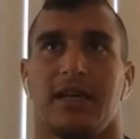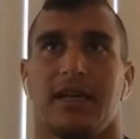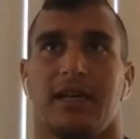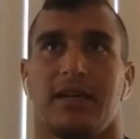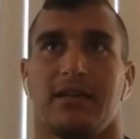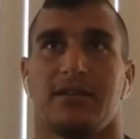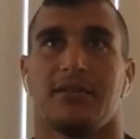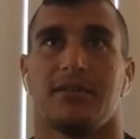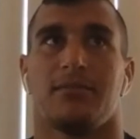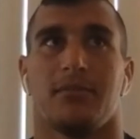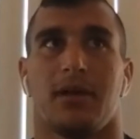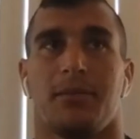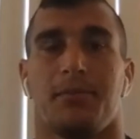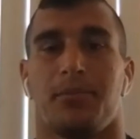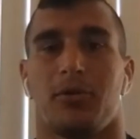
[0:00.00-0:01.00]
And
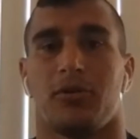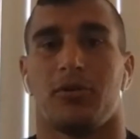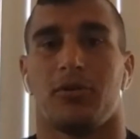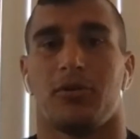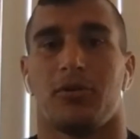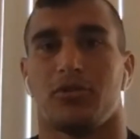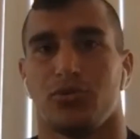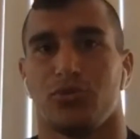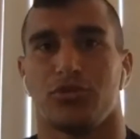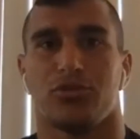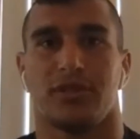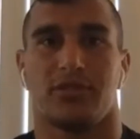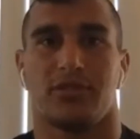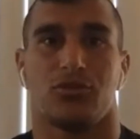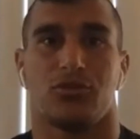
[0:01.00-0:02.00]
on those
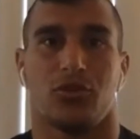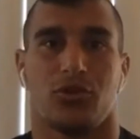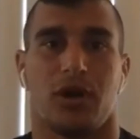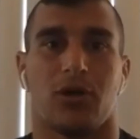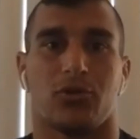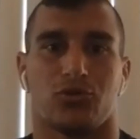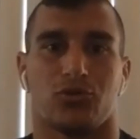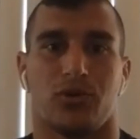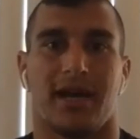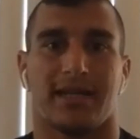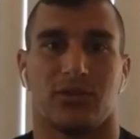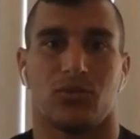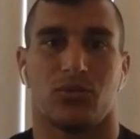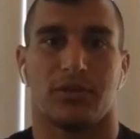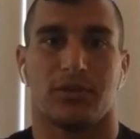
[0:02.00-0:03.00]
rules, you need to know how to
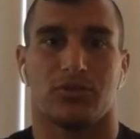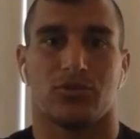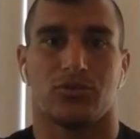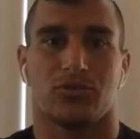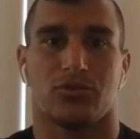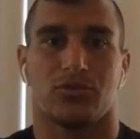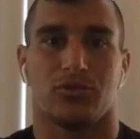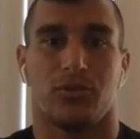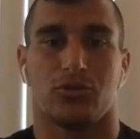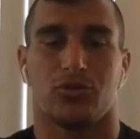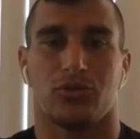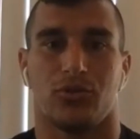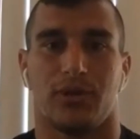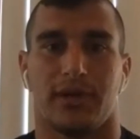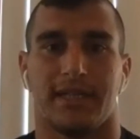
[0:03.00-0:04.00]
act and when
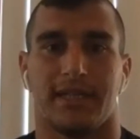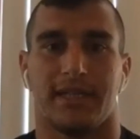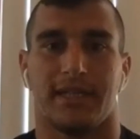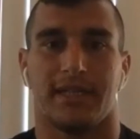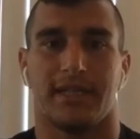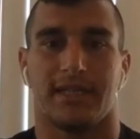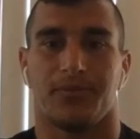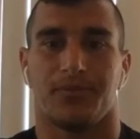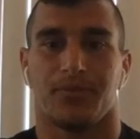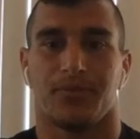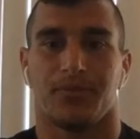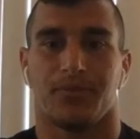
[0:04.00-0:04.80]
to do the right thing.